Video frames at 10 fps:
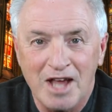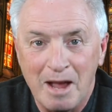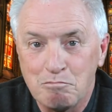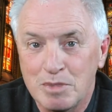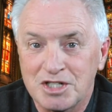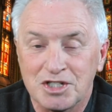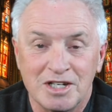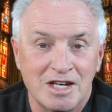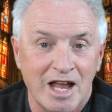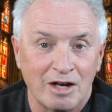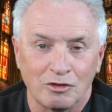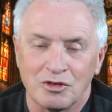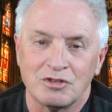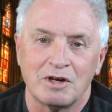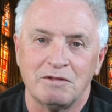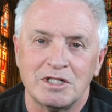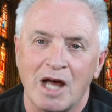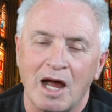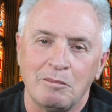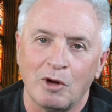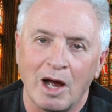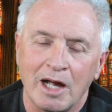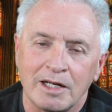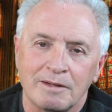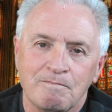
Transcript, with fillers: ambition nails us every time, right?